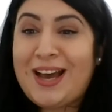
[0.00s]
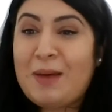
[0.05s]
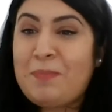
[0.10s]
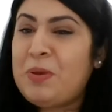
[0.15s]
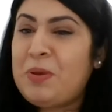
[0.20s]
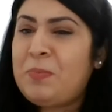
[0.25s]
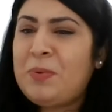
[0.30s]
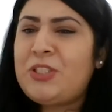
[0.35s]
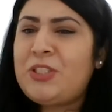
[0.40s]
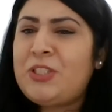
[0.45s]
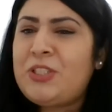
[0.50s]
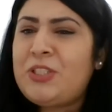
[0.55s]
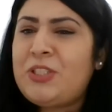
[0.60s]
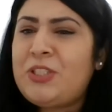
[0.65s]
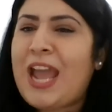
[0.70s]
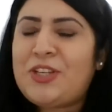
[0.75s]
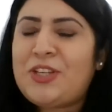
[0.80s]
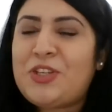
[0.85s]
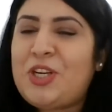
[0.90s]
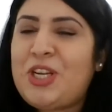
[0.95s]
People don't
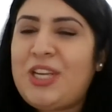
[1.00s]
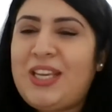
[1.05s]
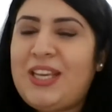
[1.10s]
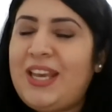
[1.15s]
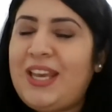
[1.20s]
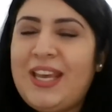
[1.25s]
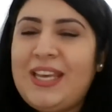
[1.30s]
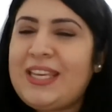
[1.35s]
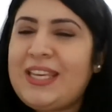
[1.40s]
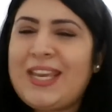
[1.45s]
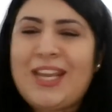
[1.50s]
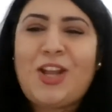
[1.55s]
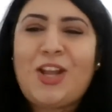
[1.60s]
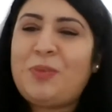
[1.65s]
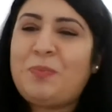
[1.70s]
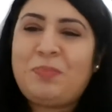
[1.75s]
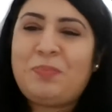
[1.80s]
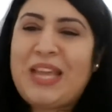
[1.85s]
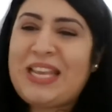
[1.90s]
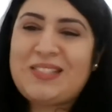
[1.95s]
actually,
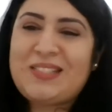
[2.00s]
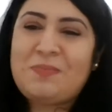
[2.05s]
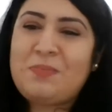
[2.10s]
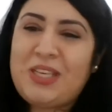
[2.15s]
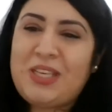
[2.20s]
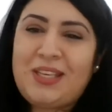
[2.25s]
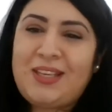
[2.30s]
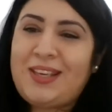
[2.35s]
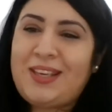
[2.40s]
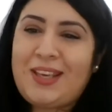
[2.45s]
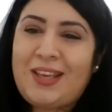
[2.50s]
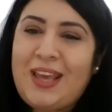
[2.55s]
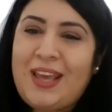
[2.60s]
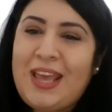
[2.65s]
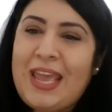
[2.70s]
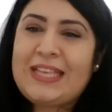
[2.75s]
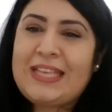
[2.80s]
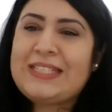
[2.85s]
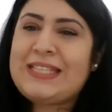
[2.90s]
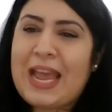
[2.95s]
cannot place me
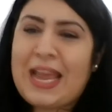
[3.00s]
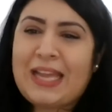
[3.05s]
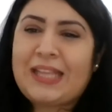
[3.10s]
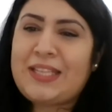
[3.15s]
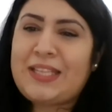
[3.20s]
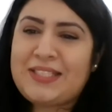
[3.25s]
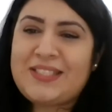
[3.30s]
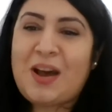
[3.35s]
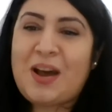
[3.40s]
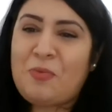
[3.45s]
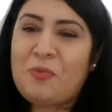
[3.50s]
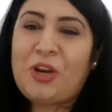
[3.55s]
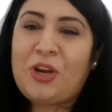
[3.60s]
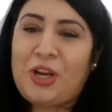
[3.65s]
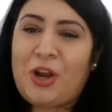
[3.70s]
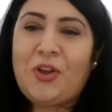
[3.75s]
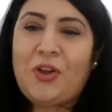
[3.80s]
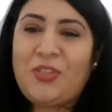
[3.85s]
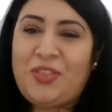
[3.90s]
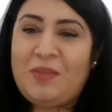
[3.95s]
exactly somewhere
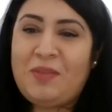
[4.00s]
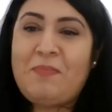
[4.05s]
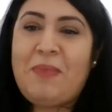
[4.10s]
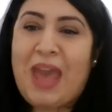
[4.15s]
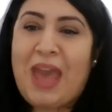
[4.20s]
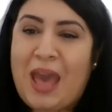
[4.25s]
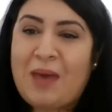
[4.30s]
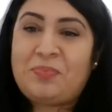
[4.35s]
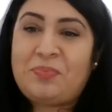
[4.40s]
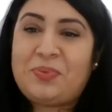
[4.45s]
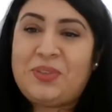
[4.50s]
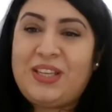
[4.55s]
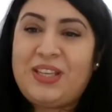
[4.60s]
on the map,